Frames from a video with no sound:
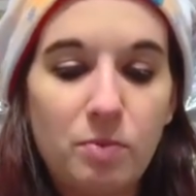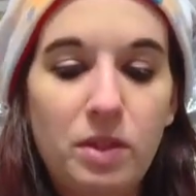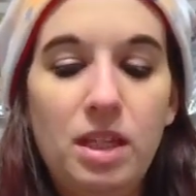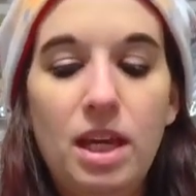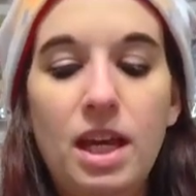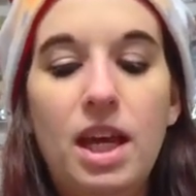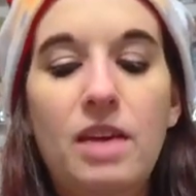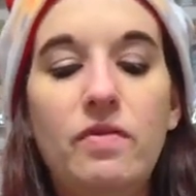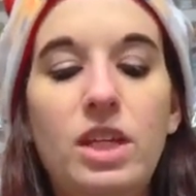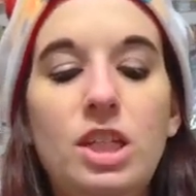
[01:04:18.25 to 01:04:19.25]
we
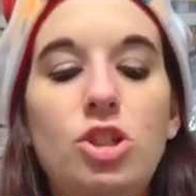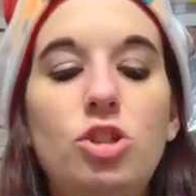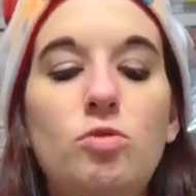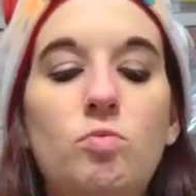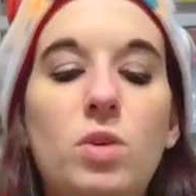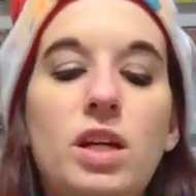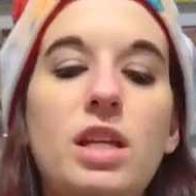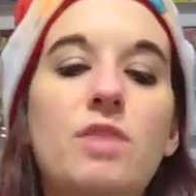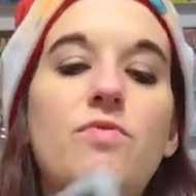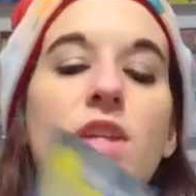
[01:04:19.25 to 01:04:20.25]
have issue one
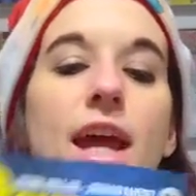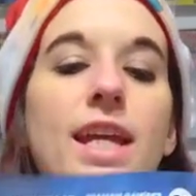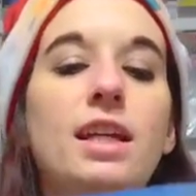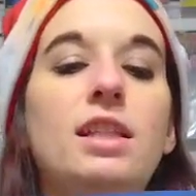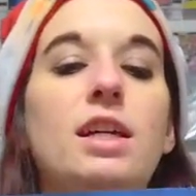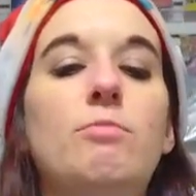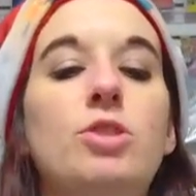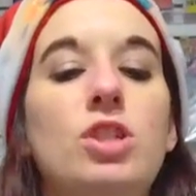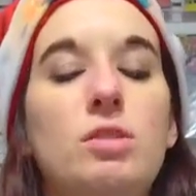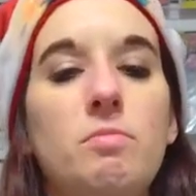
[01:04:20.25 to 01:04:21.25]
of Nightclub,
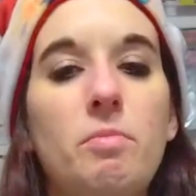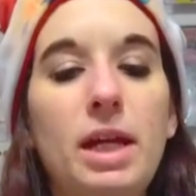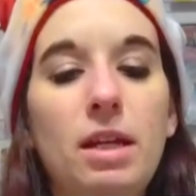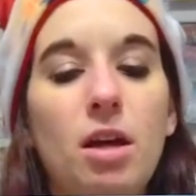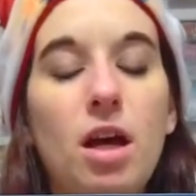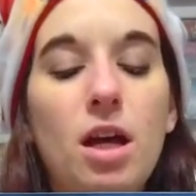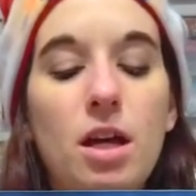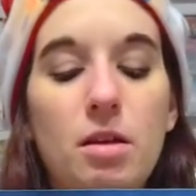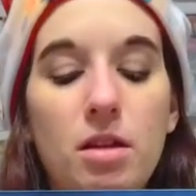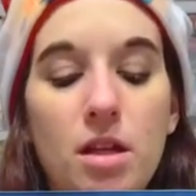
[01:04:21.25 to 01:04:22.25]
which is Mike
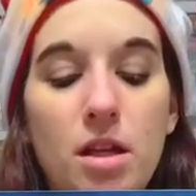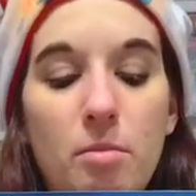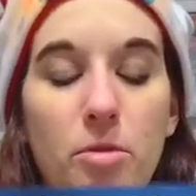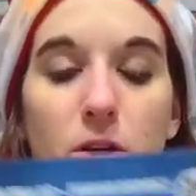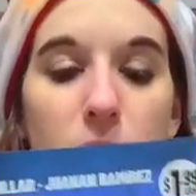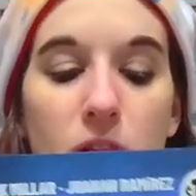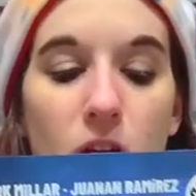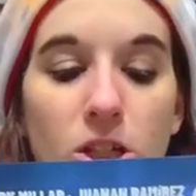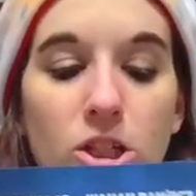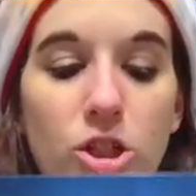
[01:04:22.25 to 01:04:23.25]
uh, Mark
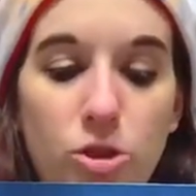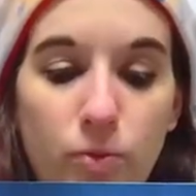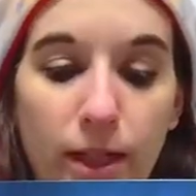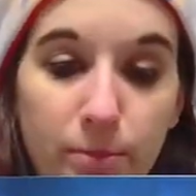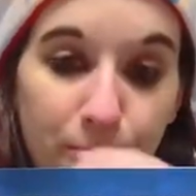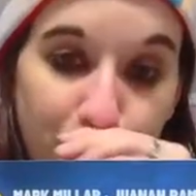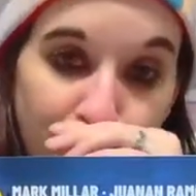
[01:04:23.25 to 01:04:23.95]
Millar's new one.